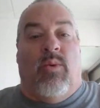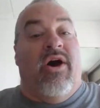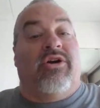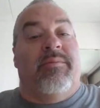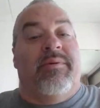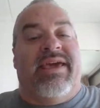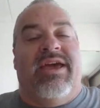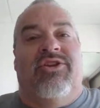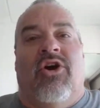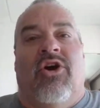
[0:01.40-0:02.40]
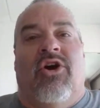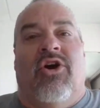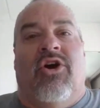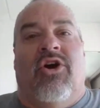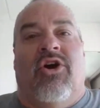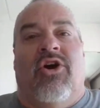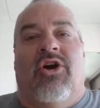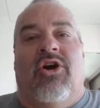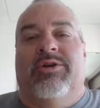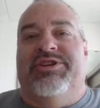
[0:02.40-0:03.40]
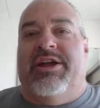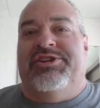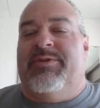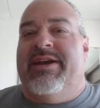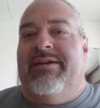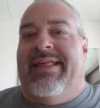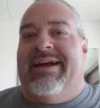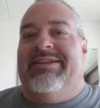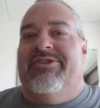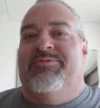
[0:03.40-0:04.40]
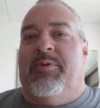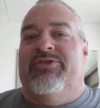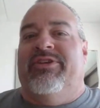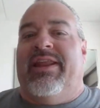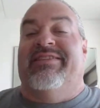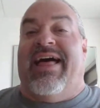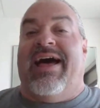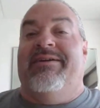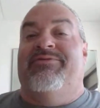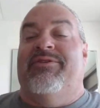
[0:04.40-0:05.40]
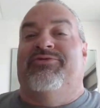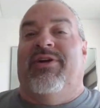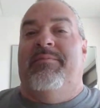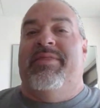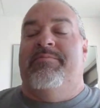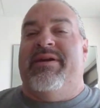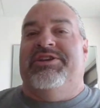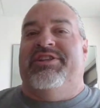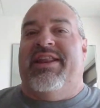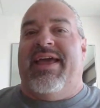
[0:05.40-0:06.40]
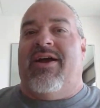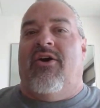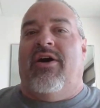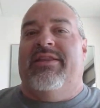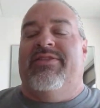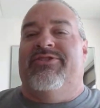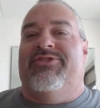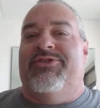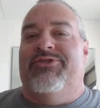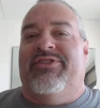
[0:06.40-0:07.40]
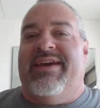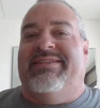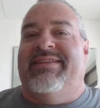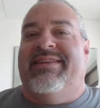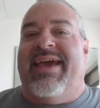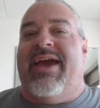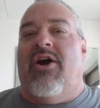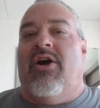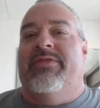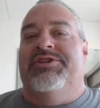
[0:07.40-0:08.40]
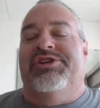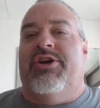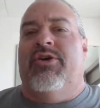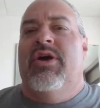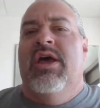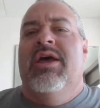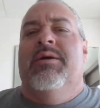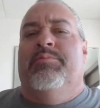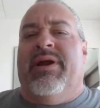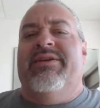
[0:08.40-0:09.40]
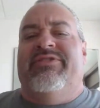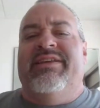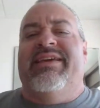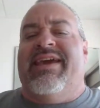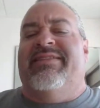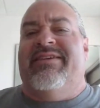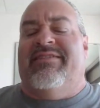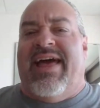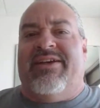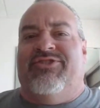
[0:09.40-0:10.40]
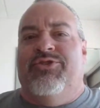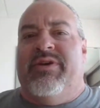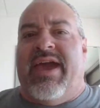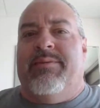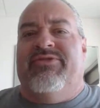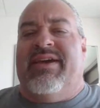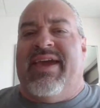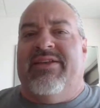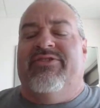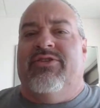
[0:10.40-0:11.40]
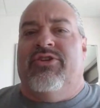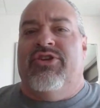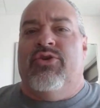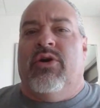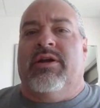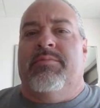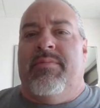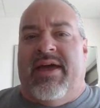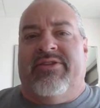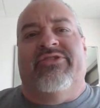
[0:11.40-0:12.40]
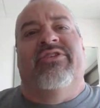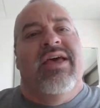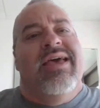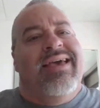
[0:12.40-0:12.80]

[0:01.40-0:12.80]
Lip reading: Welcome into Hittin' Hard with Jon Chuckery here on Locked On Sports Atlanta. Yes, live from the beach today on this Tuesday. Today on the show, Braves need to get these last two games against the New York Mets.